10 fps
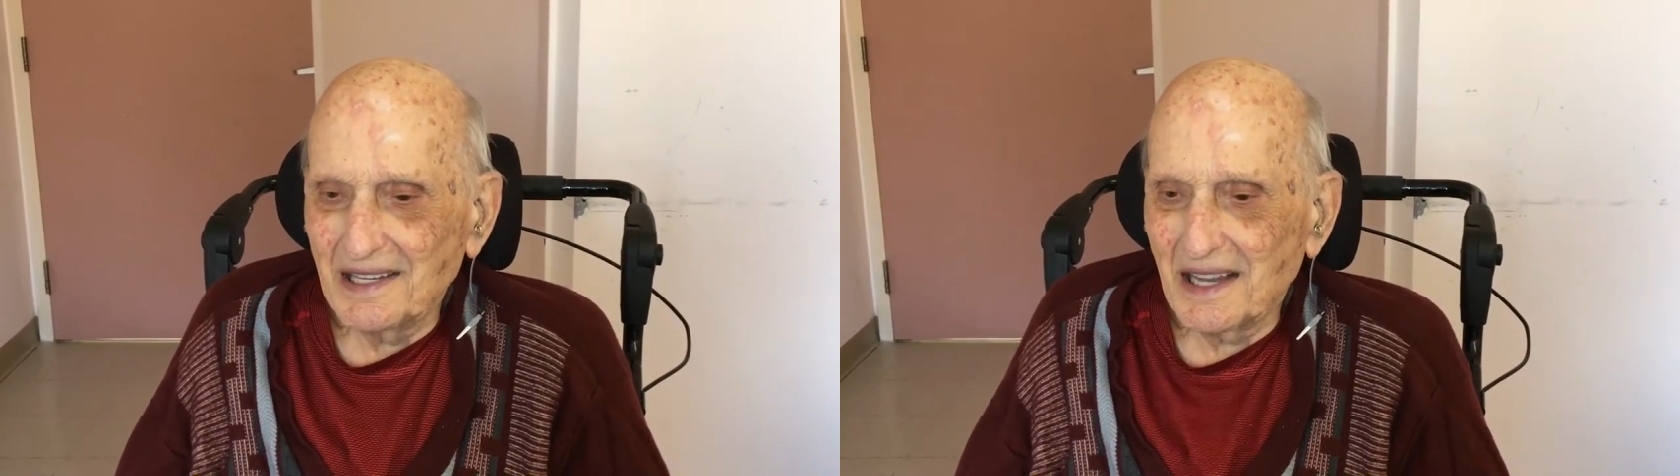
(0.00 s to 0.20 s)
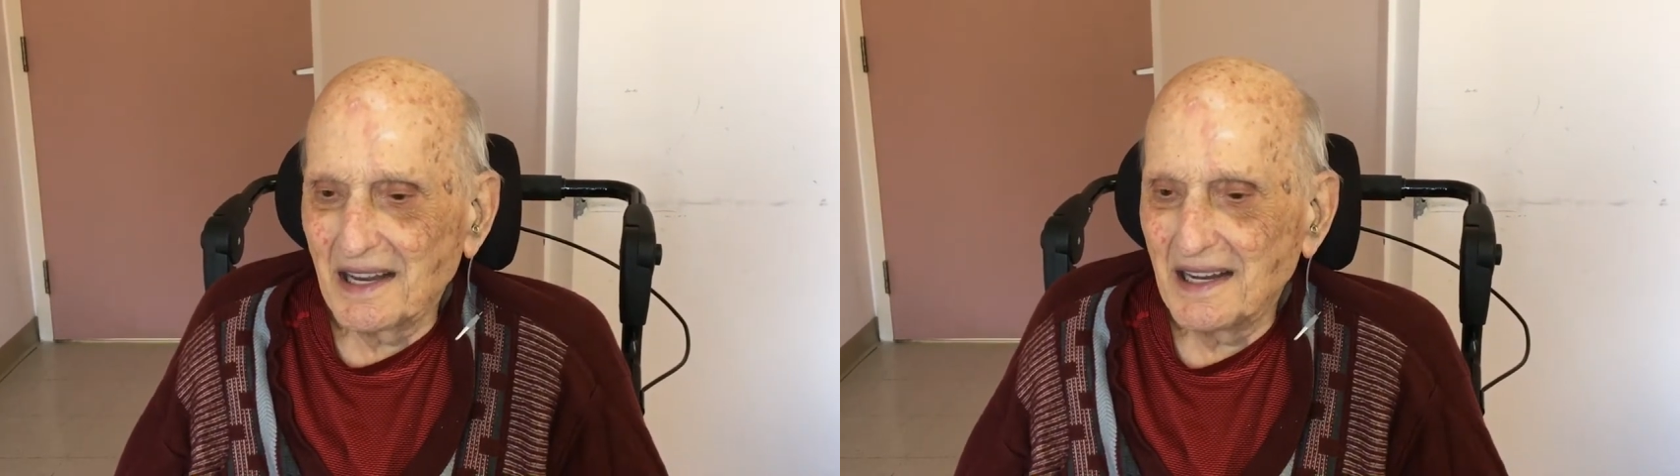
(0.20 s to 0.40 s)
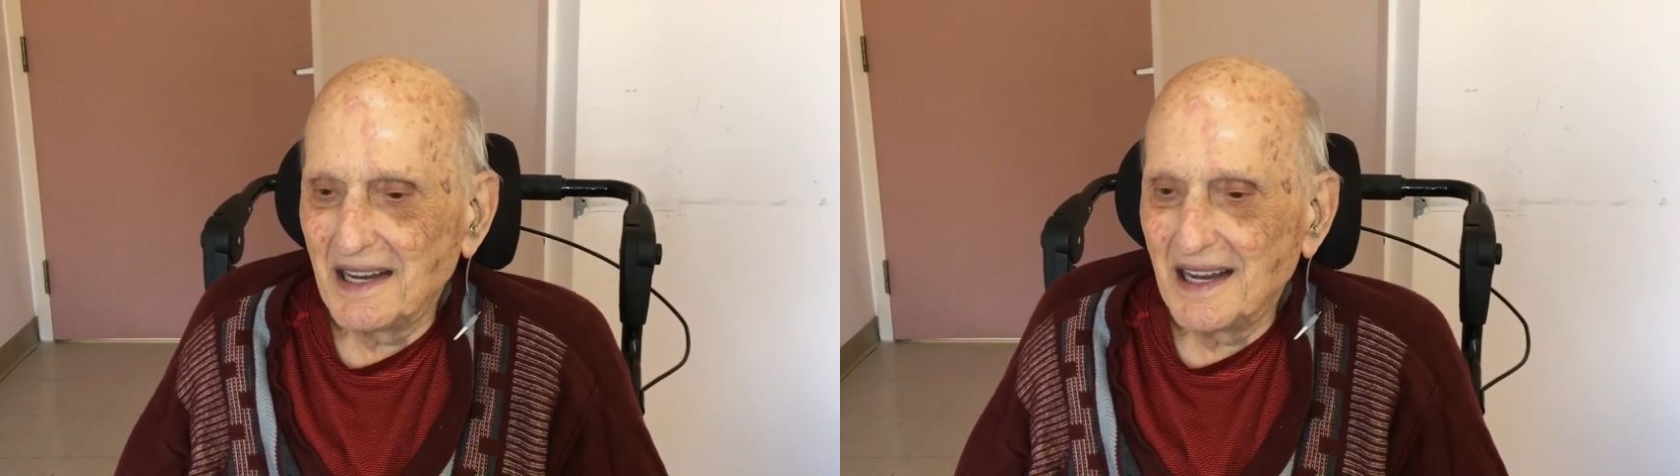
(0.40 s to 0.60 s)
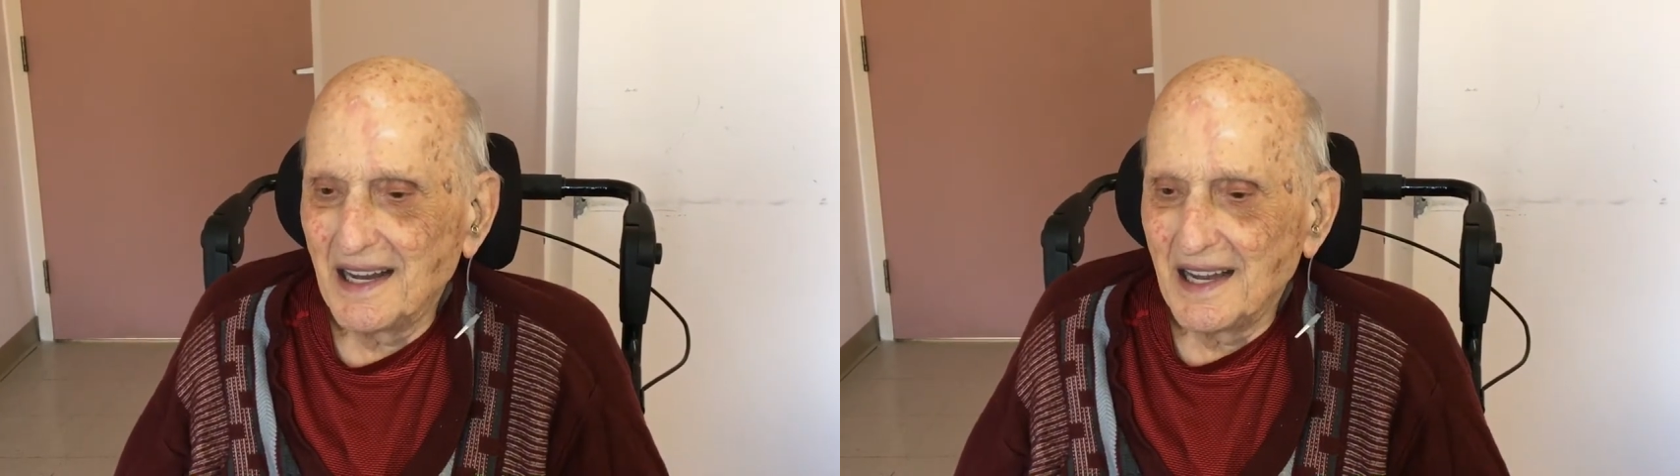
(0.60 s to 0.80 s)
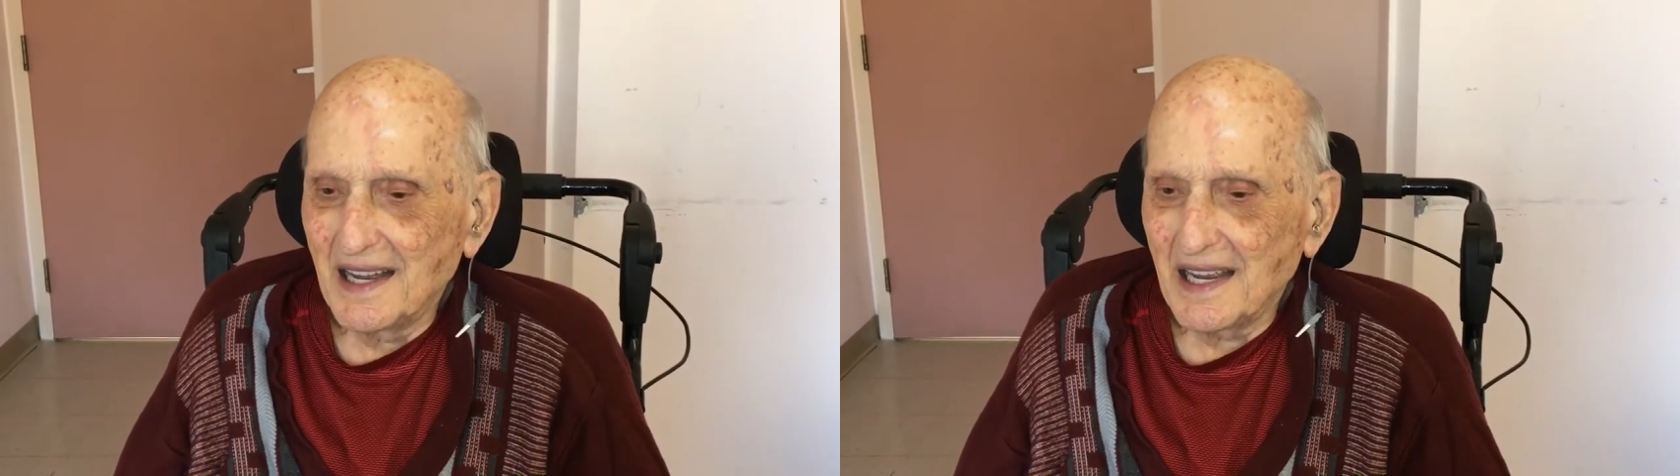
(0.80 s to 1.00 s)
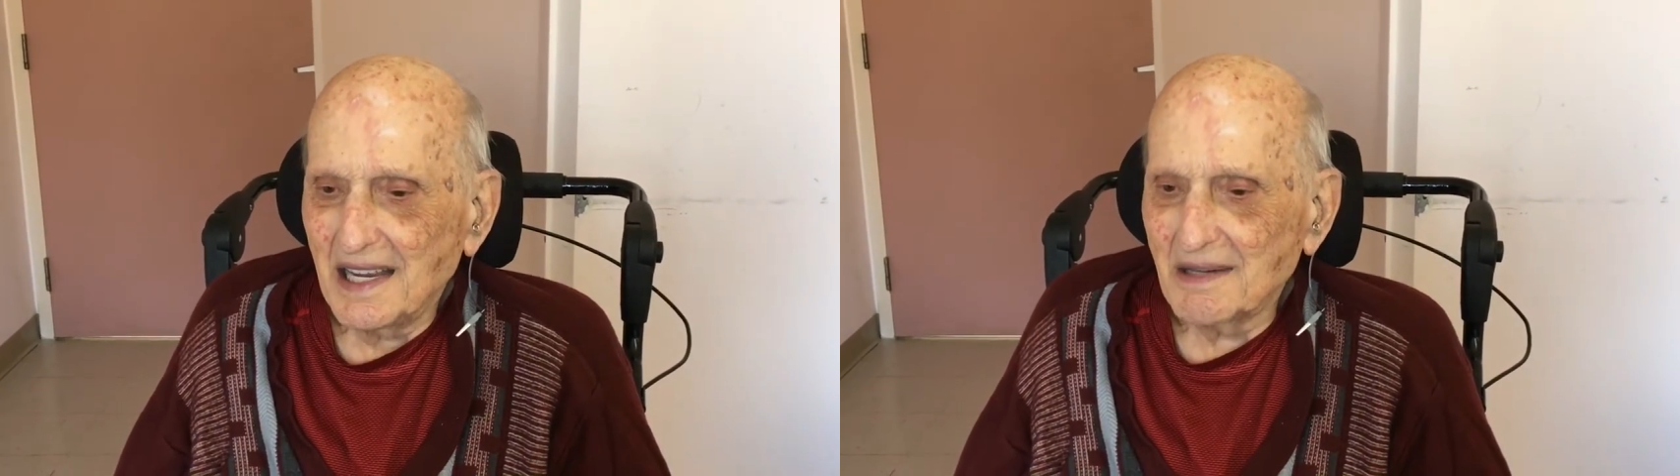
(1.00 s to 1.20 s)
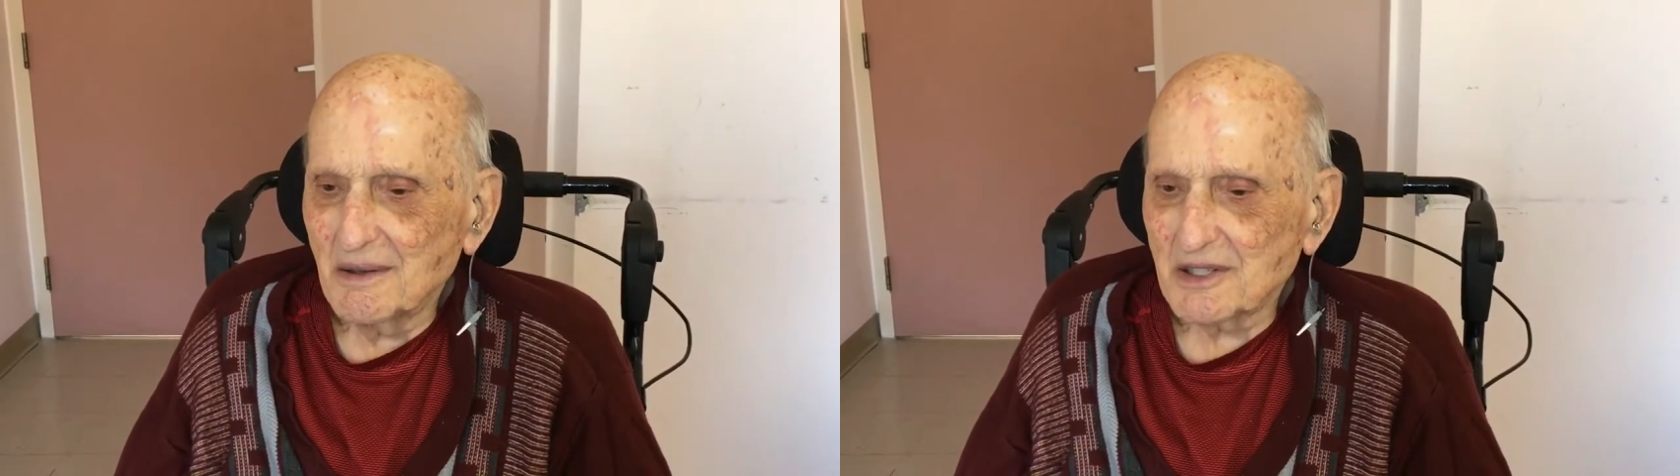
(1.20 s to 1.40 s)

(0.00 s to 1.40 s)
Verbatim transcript: and uh, it